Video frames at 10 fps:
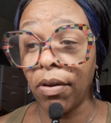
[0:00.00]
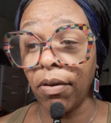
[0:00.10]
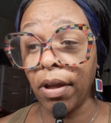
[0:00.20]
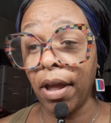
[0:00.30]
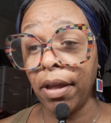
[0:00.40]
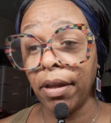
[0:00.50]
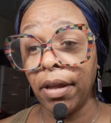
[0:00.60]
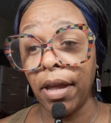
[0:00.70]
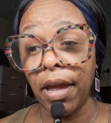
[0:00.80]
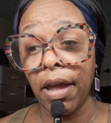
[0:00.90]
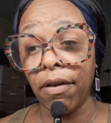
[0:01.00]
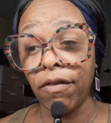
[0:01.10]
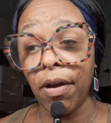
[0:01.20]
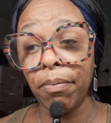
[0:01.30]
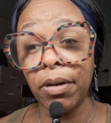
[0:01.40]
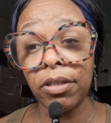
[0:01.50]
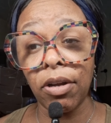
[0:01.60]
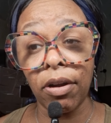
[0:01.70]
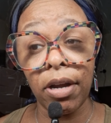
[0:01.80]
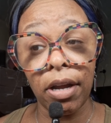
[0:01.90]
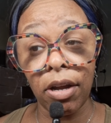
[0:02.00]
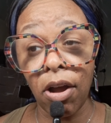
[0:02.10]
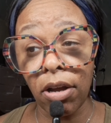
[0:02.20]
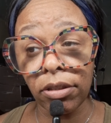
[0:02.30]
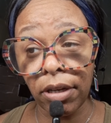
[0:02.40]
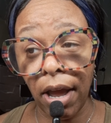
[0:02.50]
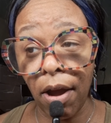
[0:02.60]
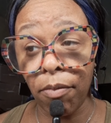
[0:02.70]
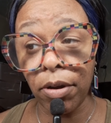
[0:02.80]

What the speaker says: Okay? If companies are cutting costs now,